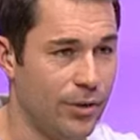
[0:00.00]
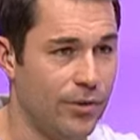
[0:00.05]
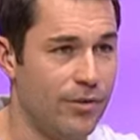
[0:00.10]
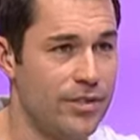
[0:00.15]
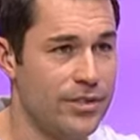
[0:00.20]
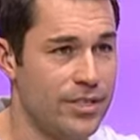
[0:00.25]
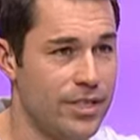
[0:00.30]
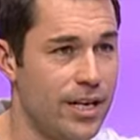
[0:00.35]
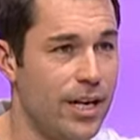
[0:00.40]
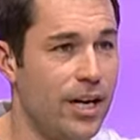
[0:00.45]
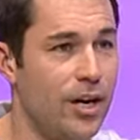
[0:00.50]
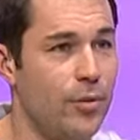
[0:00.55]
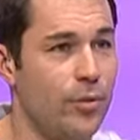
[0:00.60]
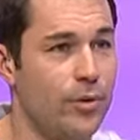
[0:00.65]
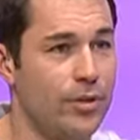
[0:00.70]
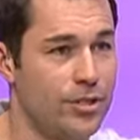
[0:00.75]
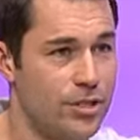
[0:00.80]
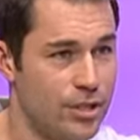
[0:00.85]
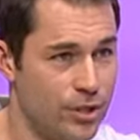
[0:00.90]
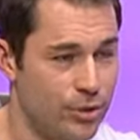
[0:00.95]
you obviously are
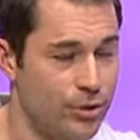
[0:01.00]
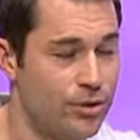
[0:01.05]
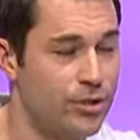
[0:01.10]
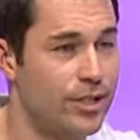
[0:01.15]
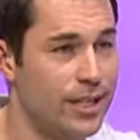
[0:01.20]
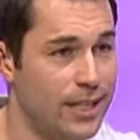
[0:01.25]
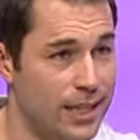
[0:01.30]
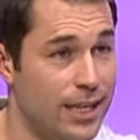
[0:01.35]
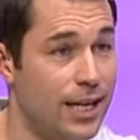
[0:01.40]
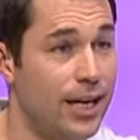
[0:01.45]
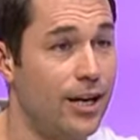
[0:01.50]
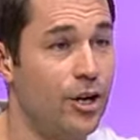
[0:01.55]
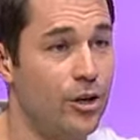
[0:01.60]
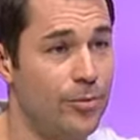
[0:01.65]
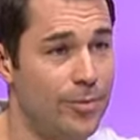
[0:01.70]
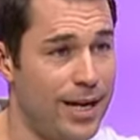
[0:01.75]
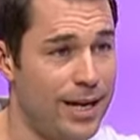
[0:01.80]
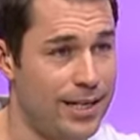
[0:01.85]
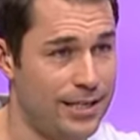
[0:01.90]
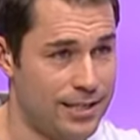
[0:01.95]
with children in the
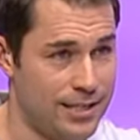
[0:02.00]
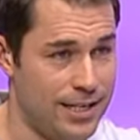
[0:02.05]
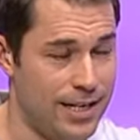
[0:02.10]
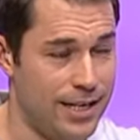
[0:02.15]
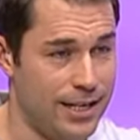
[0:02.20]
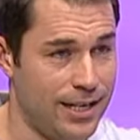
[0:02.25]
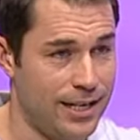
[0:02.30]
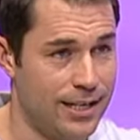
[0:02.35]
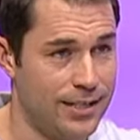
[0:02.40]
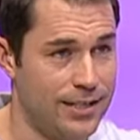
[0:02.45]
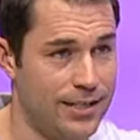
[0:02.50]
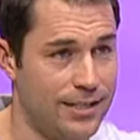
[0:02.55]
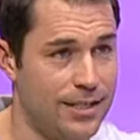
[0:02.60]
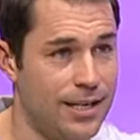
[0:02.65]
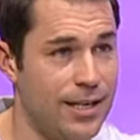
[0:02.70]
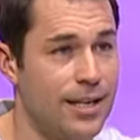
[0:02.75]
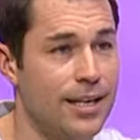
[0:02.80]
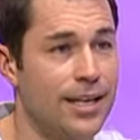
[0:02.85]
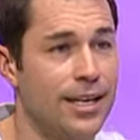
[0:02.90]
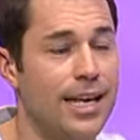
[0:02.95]
home and staircases,
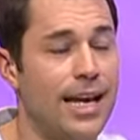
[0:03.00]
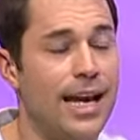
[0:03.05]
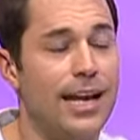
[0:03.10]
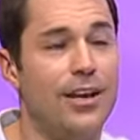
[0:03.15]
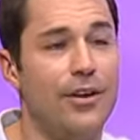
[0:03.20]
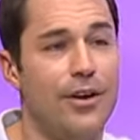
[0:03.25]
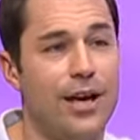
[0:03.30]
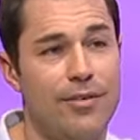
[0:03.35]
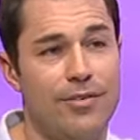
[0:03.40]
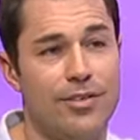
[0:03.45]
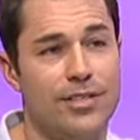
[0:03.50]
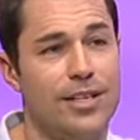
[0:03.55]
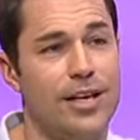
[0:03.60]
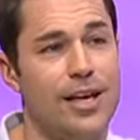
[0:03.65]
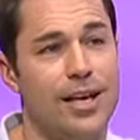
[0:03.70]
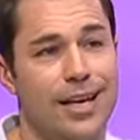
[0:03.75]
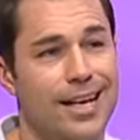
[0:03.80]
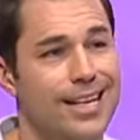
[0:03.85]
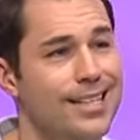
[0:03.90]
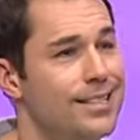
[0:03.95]
can you have a
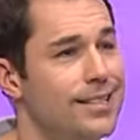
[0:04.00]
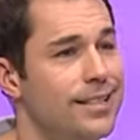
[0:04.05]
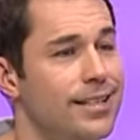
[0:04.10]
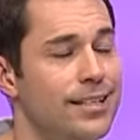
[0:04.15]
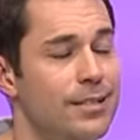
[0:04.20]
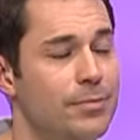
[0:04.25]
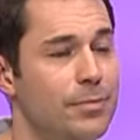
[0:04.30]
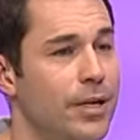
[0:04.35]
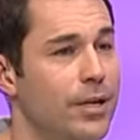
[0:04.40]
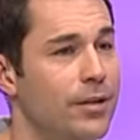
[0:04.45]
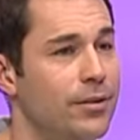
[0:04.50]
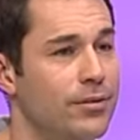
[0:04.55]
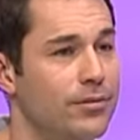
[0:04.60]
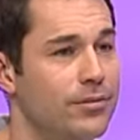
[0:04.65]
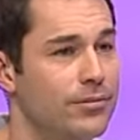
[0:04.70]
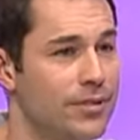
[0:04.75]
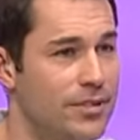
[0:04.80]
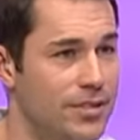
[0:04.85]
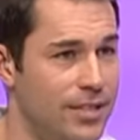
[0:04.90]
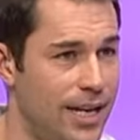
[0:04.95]
staircase that is
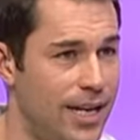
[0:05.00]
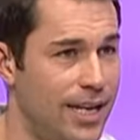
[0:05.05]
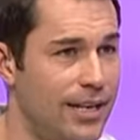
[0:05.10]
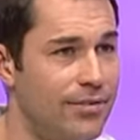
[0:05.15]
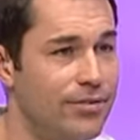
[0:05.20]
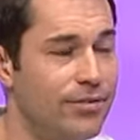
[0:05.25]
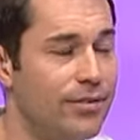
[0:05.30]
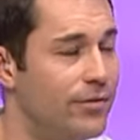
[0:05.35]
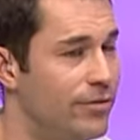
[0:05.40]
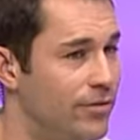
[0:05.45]
both safe